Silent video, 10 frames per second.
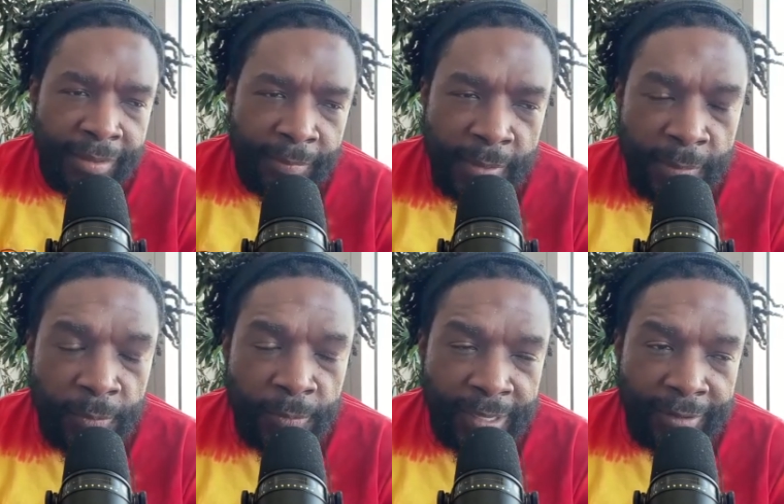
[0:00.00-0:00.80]
Go to people
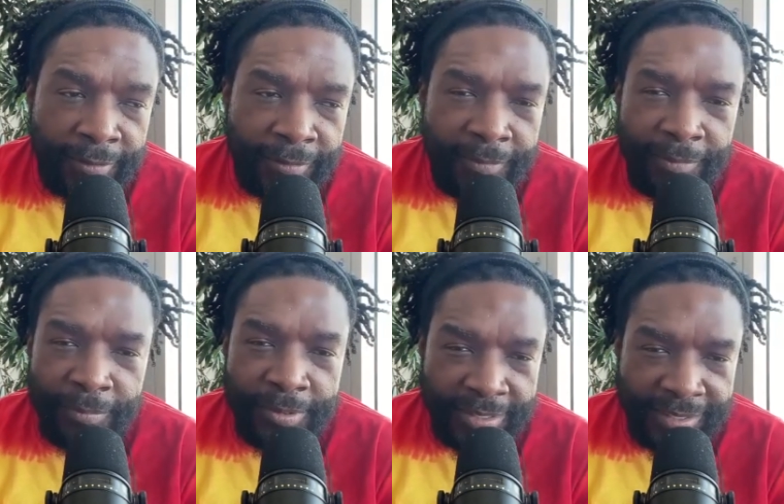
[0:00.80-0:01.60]
care. It, it,
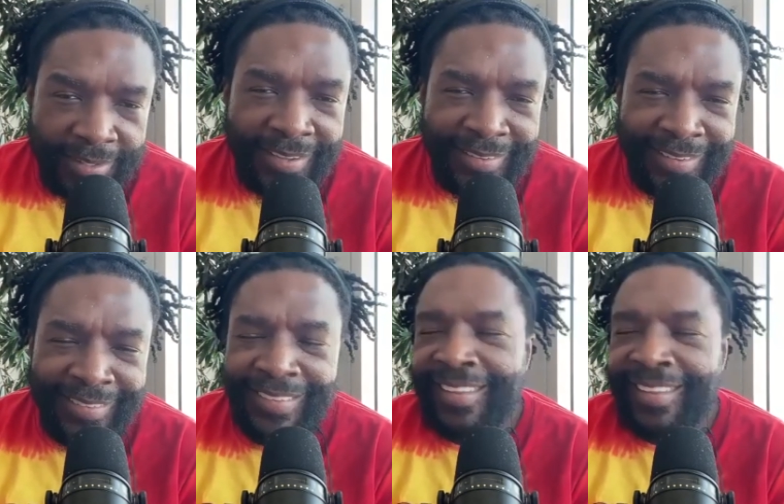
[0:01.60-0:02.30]
we just get it.